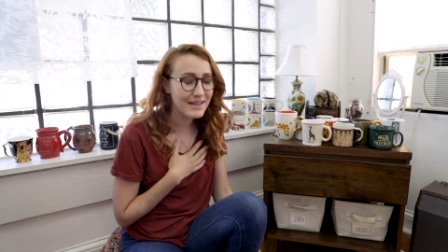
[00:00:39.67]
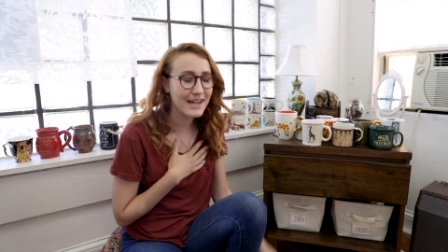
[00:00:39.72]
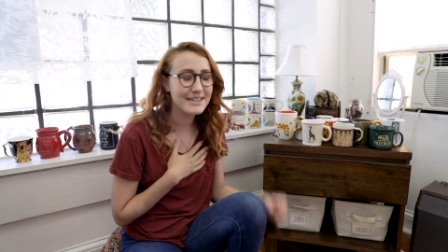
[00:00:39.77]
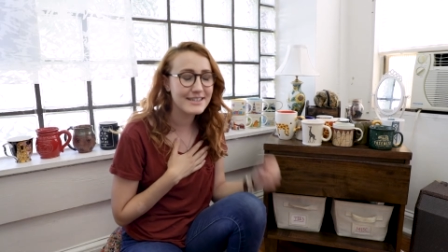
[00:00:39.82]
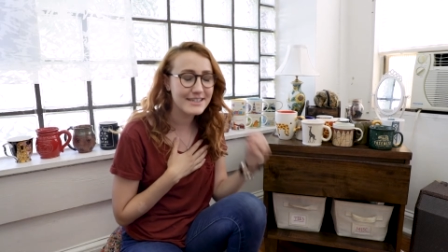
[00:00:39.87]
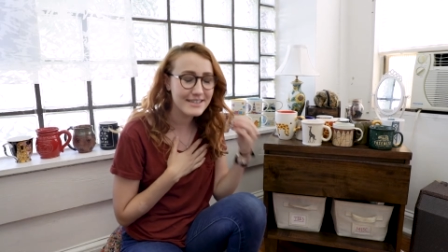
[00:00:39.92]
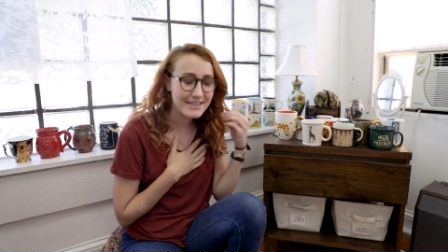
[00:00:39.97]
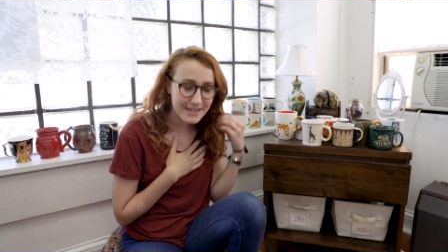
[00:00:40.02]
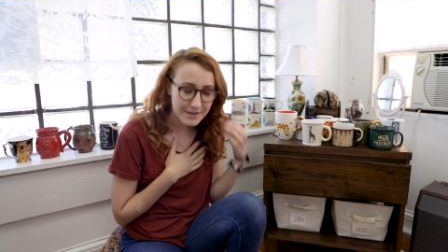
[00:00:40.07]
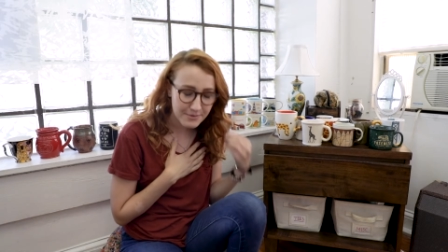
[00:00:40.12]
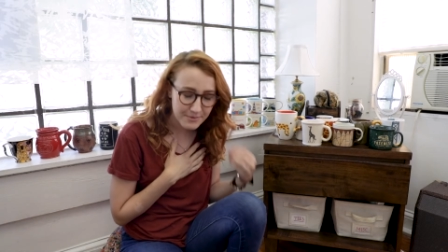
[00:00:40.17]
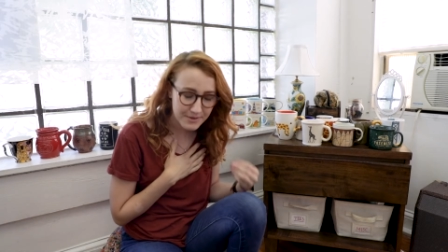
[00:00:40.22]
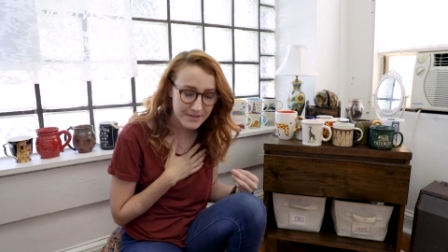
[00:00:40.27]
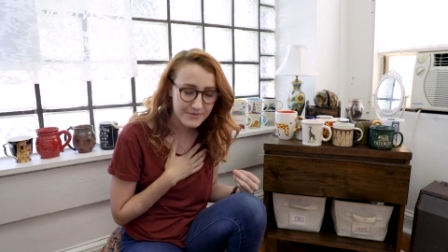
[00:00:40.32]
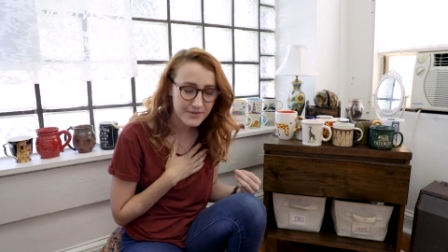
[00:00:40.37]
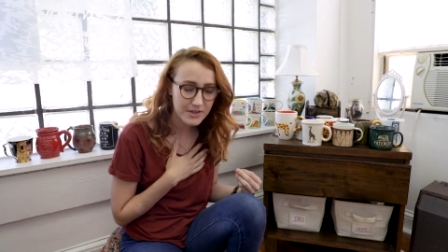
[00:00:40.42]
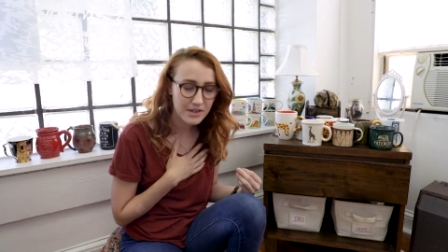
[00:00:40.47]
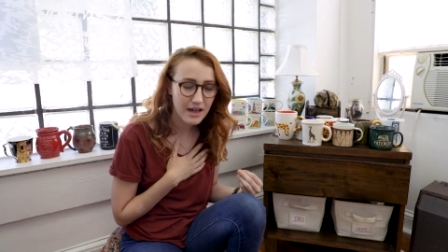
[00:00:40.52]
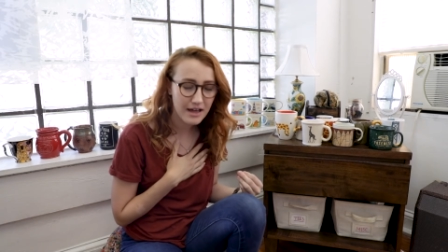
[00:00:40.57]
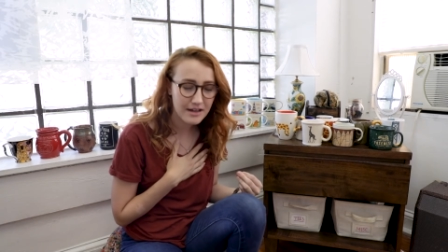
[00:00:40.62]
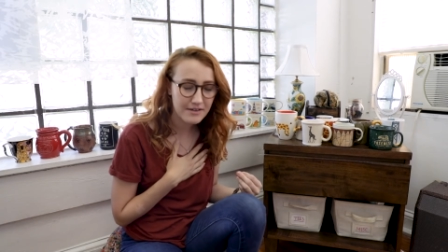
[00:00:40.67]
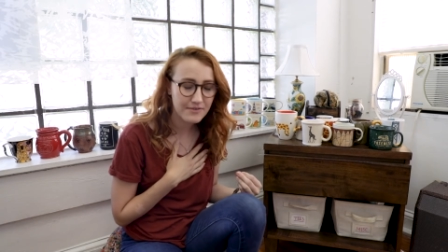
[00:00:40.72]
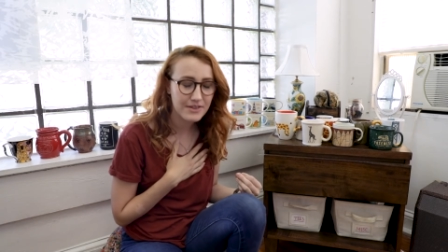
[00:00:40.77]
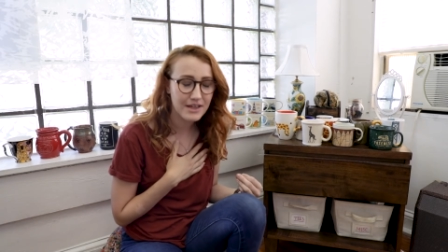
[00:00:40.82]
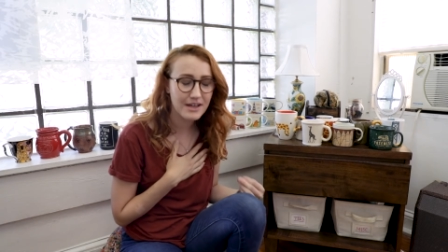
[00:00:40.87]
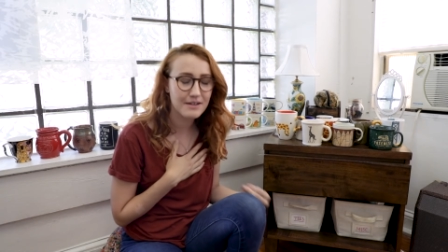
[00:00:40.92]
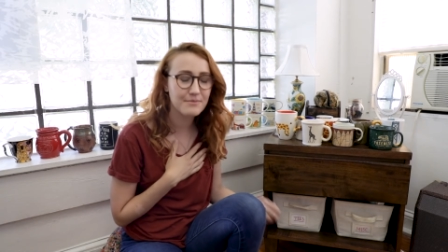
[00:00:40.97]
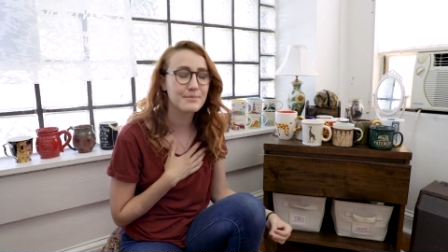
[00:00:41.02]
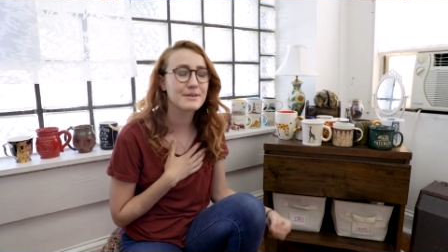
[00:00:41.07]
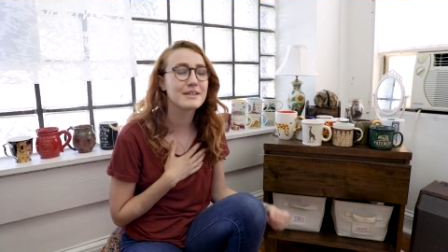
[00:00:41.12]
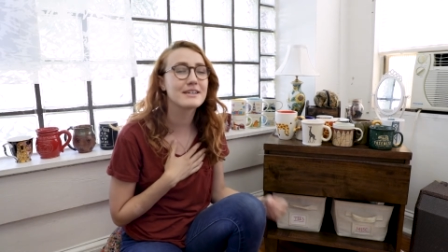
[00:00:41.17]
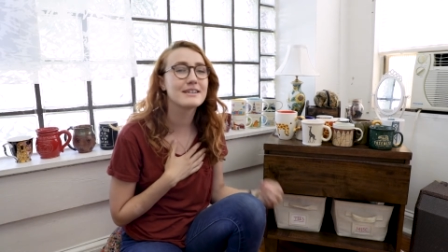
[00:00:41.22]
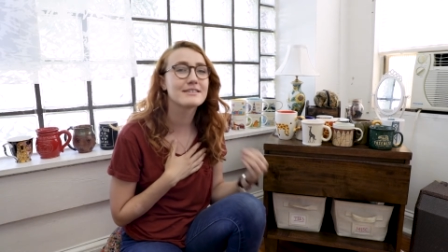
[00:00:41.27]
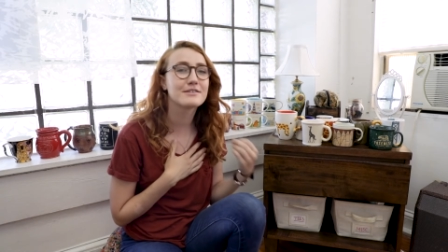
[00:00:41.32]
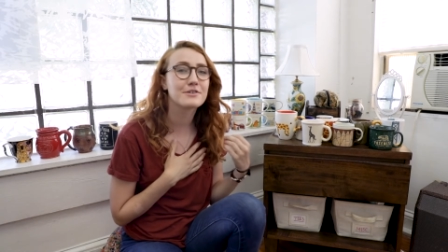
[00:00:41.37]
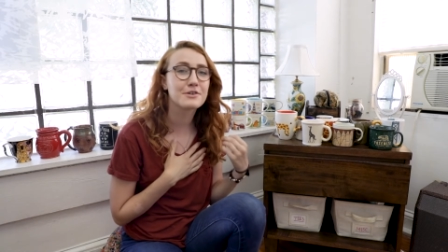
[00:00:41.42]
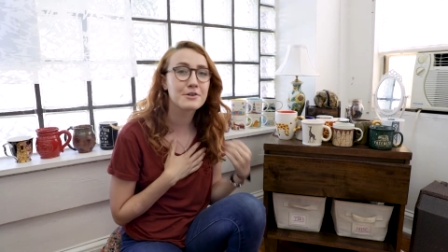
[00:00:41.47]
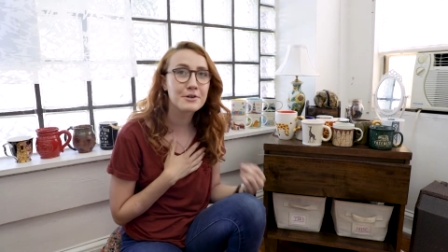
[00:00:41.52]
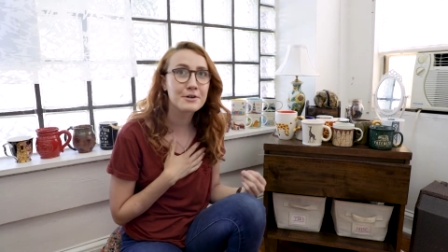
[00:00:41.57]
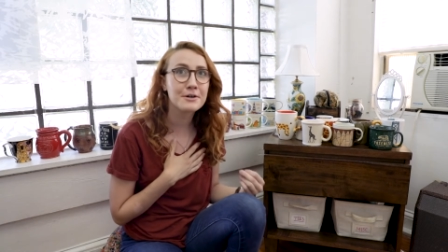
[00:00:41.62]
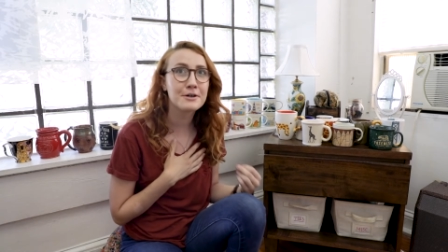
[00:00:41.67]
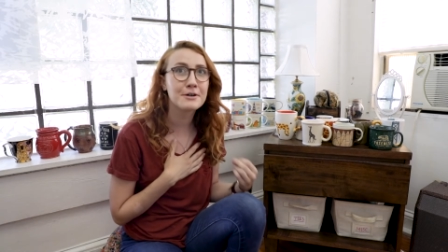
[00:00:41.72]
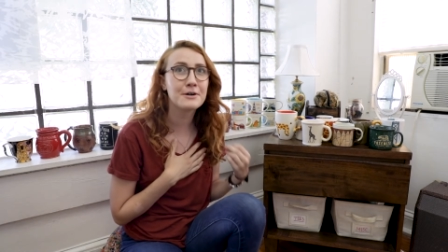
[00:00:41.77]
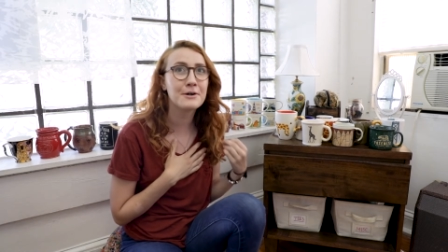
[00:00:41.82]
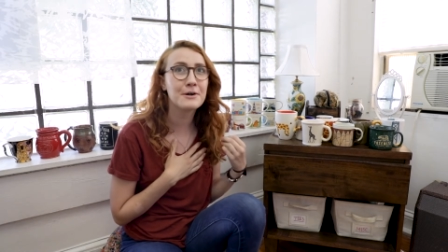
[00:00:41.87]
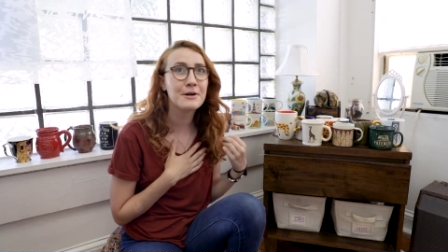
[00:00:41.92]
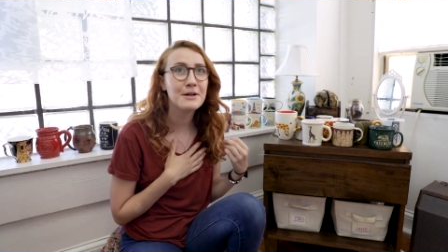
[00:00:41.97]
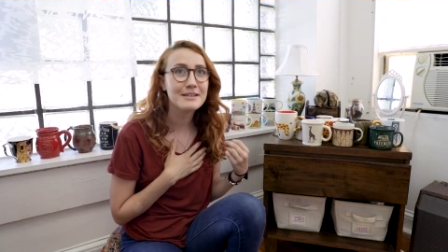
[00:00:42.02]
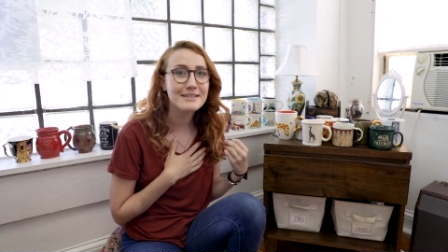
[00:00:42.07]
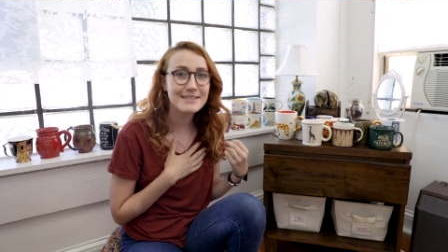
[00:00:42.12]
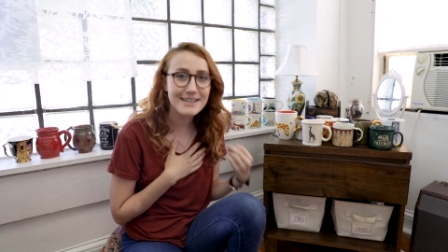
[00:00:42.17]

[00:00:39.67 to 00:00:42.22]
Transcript: I need to get rid of a lot of them because a girl